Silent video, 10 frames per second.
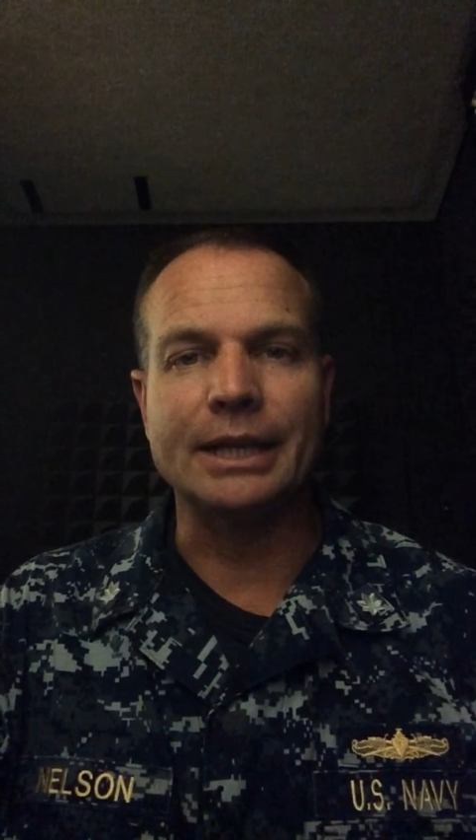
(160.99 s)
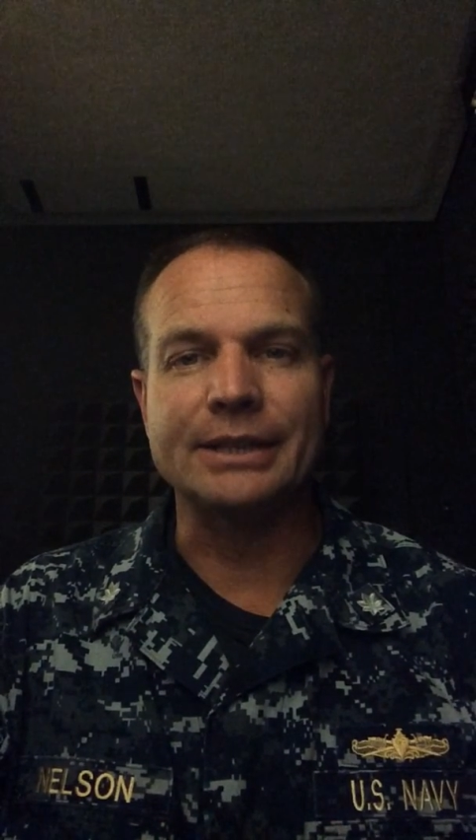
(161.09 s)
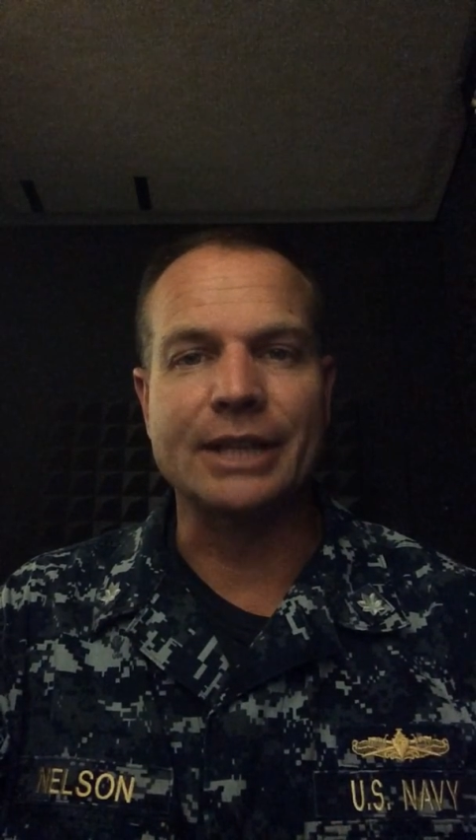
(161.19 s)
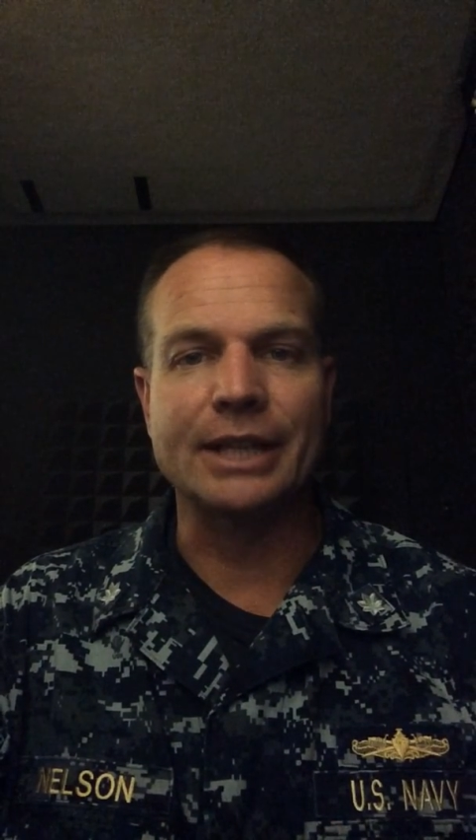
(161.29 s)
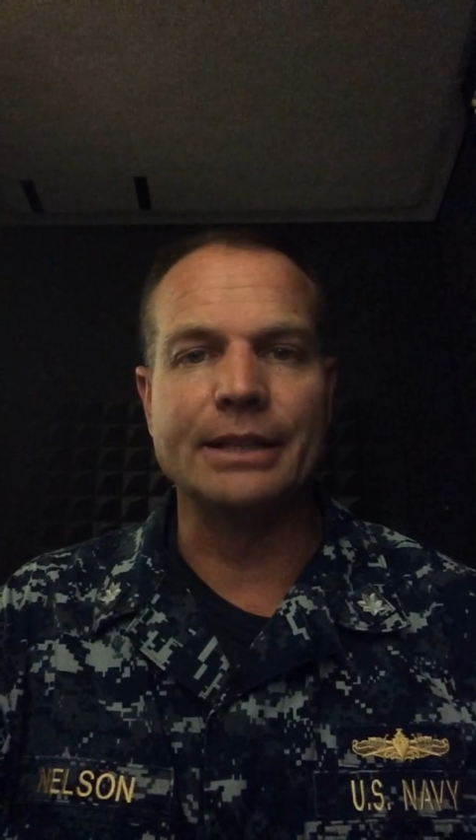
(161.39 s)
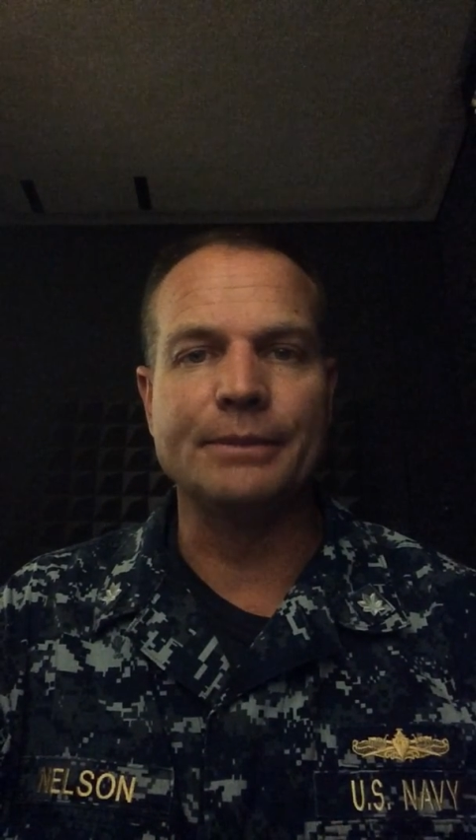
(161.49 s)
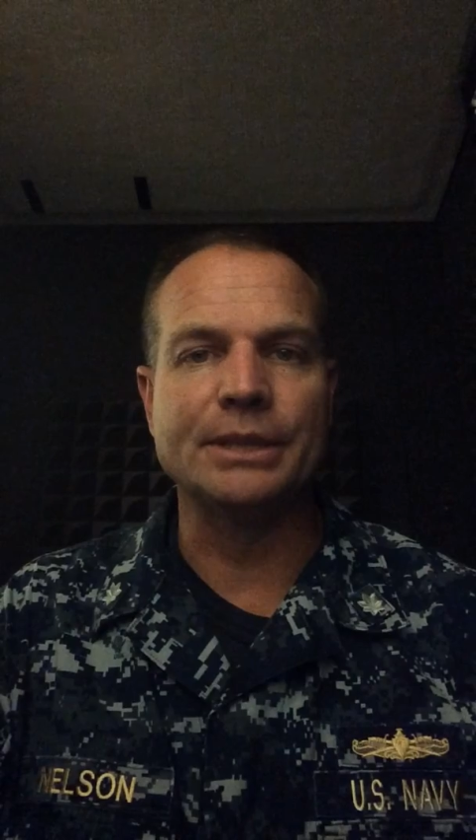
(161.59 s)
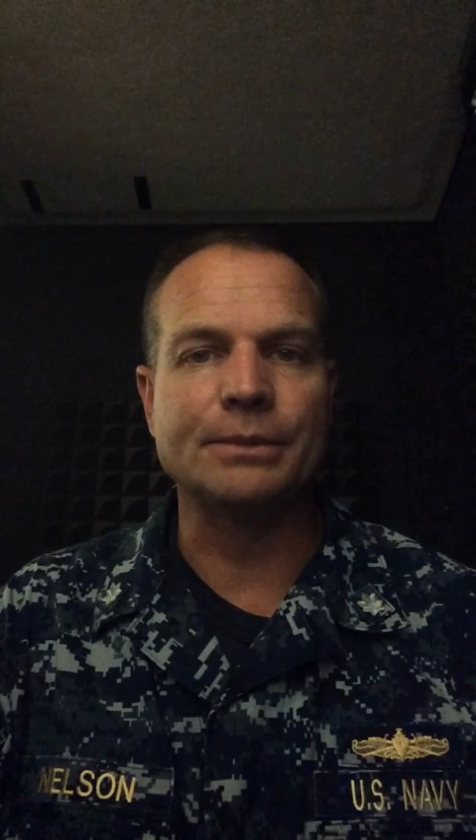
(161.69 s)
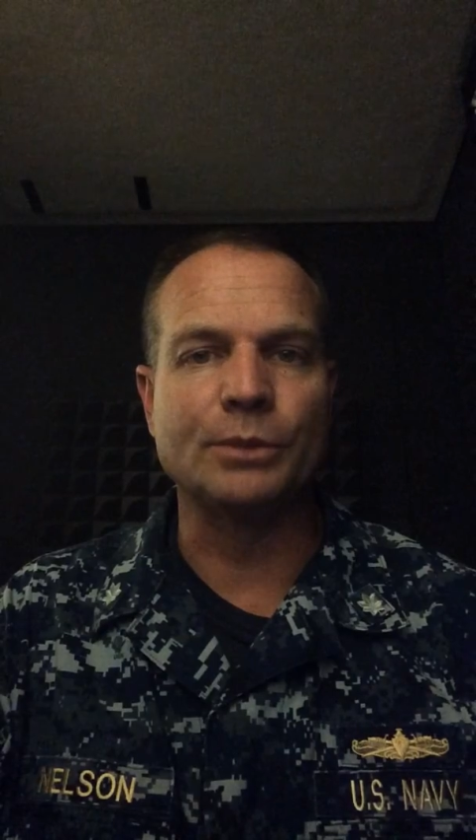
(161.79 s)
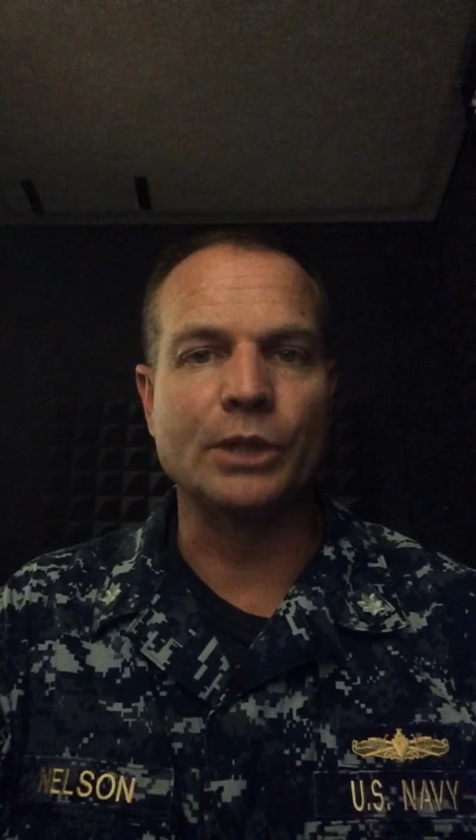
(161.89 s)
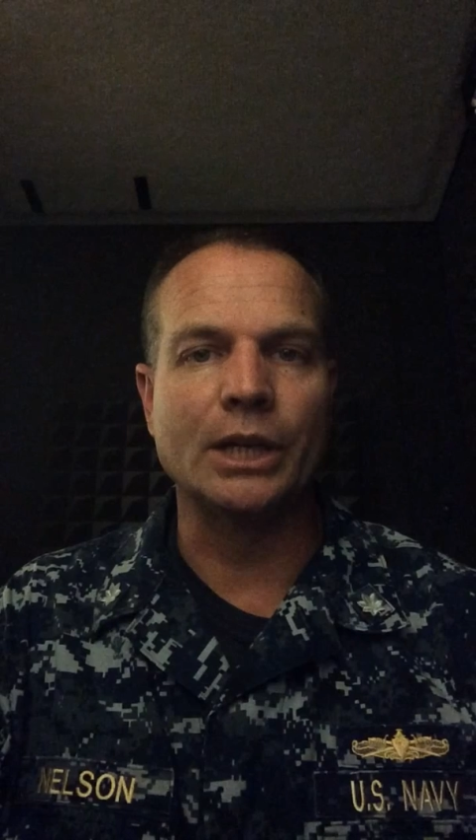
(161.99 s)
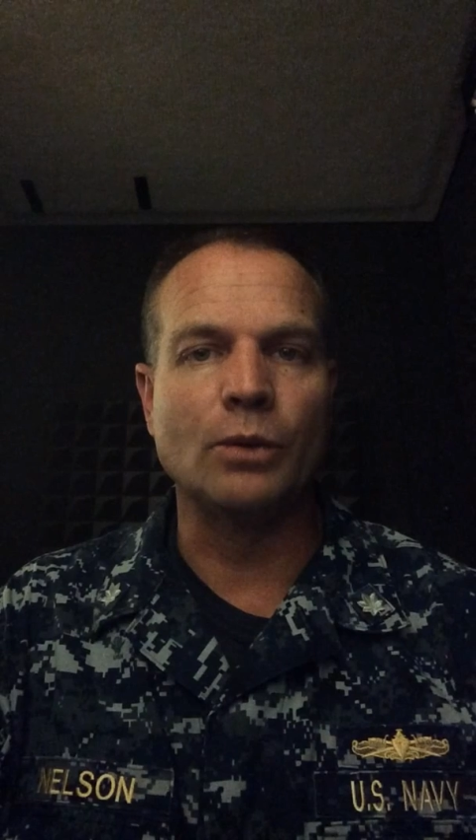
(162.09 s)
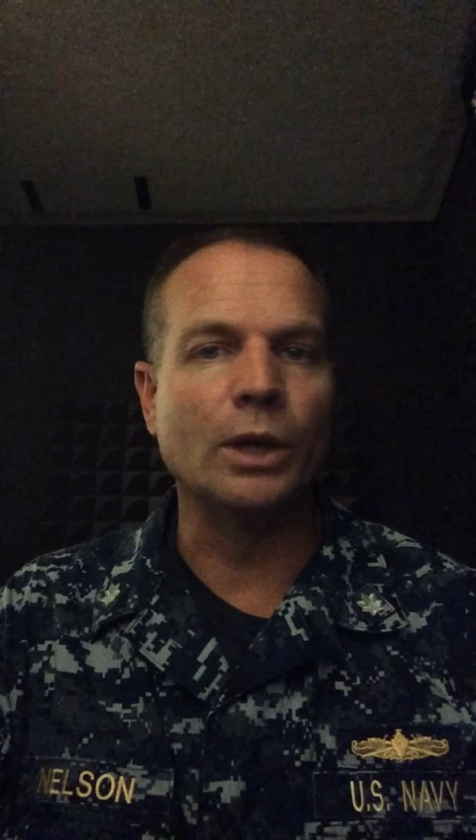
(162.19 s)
assigned him as a morale,